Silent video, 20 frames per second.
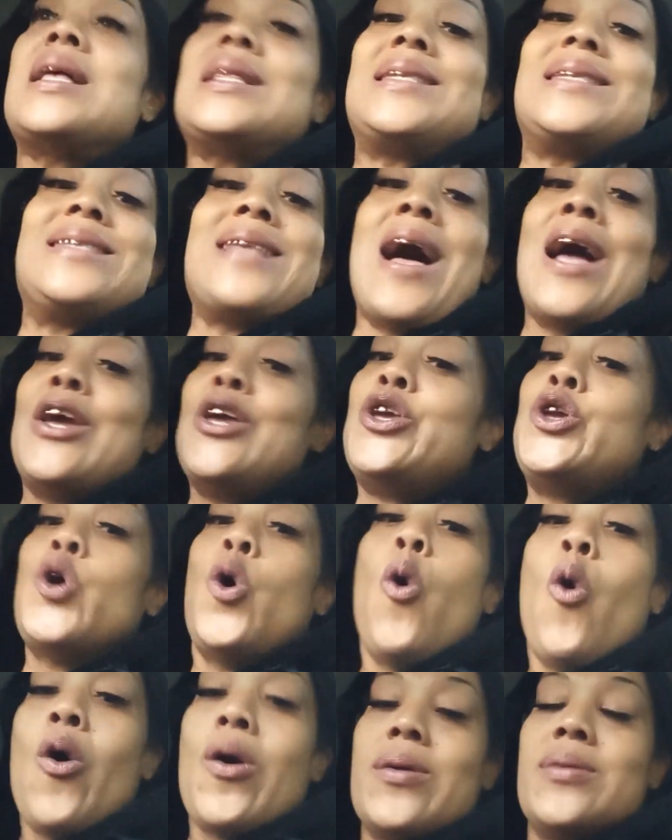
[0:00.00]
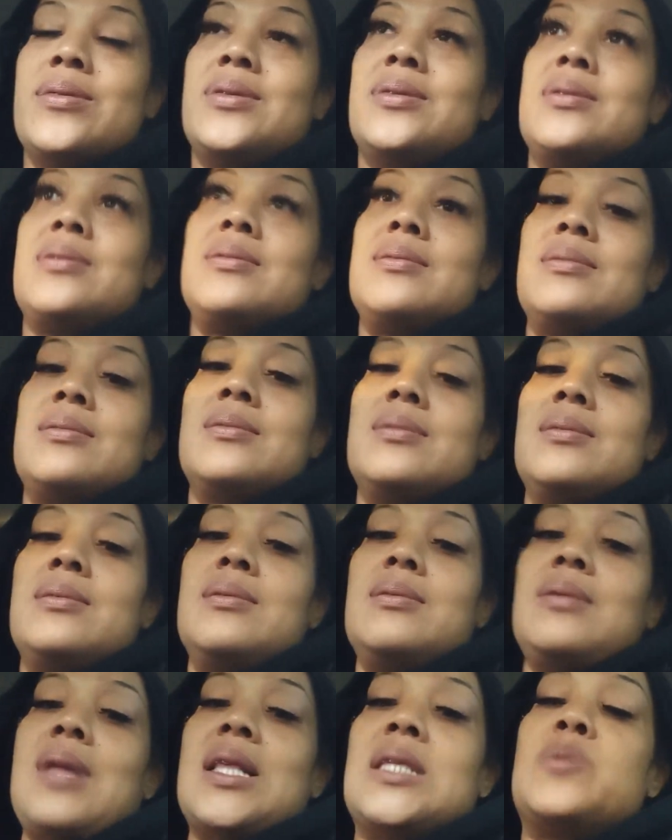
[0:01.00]
That's not yours.
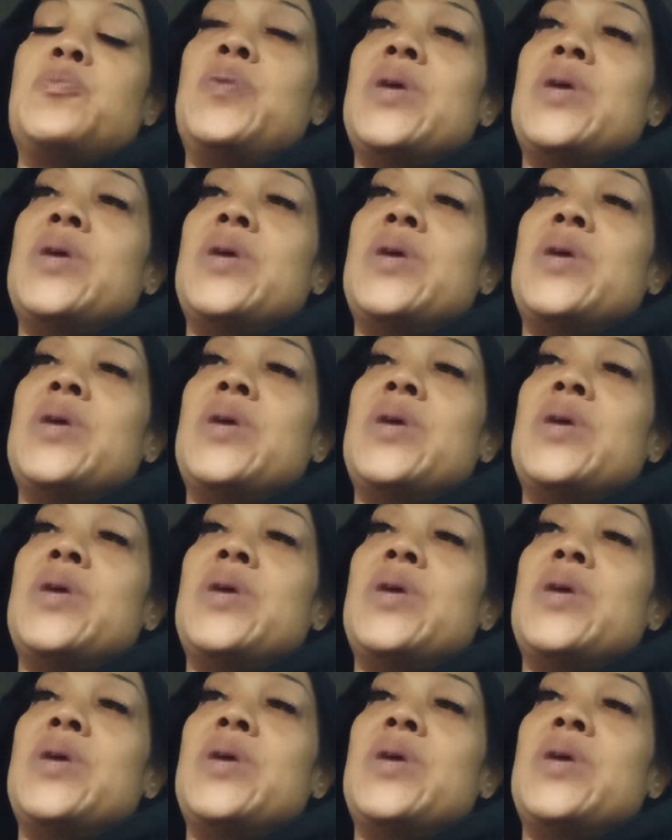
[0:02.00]
That's